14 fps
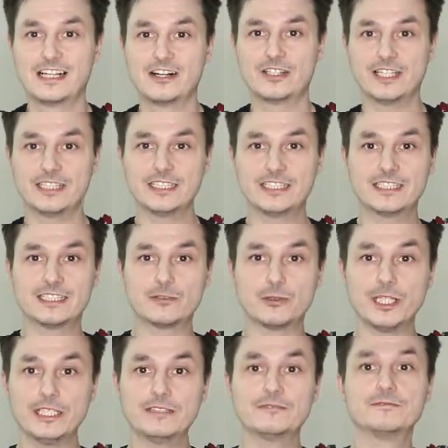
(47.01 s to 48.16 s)
Okay, this is the
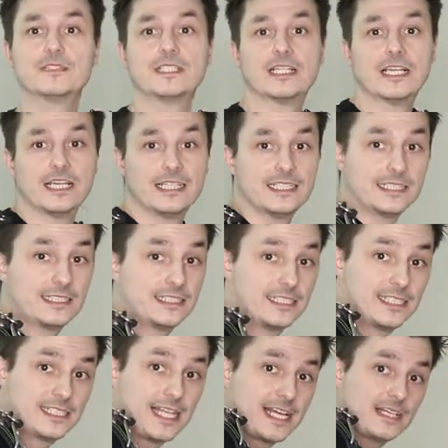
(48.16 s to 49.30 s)
rig, and this is
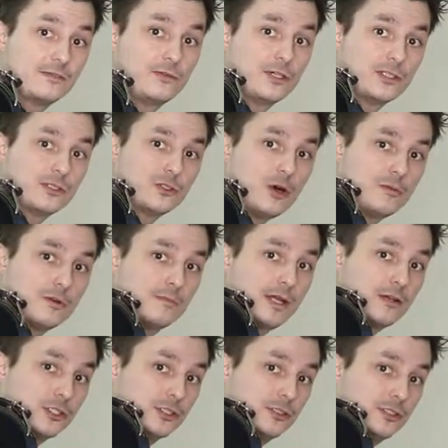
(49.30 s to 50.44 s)
the handle for your normal
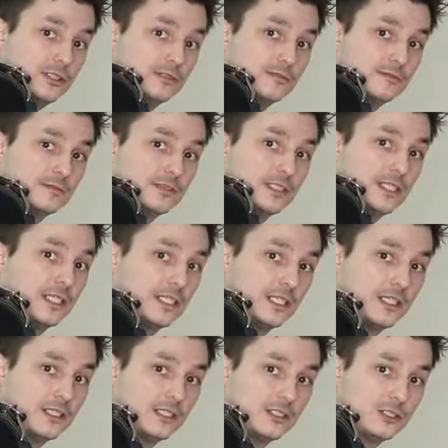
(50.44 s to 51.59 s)
parachute.
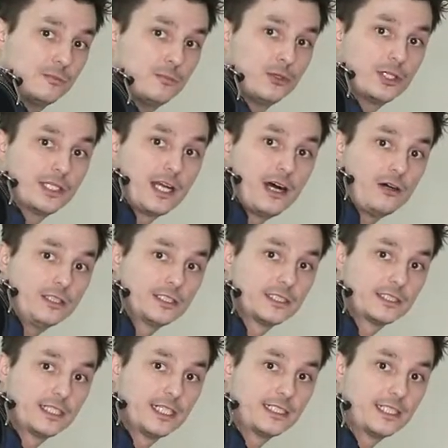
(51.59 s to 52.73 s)
You pull it out,
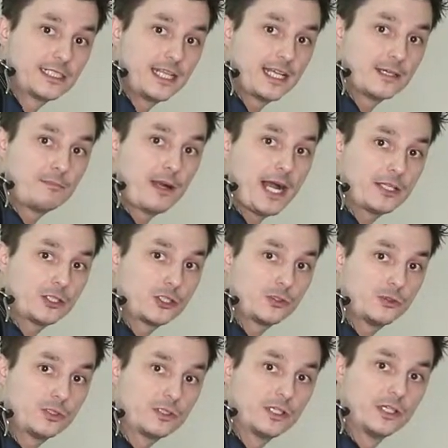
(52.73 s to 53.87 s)
and there's like a pilot
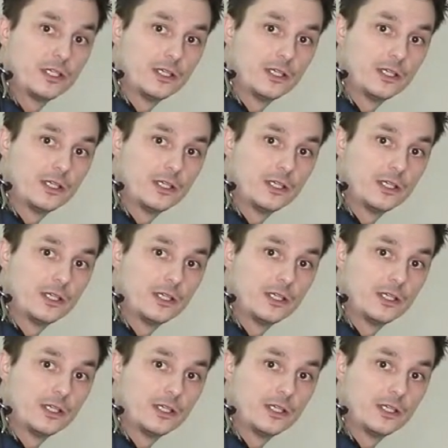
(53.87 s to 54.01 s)
chute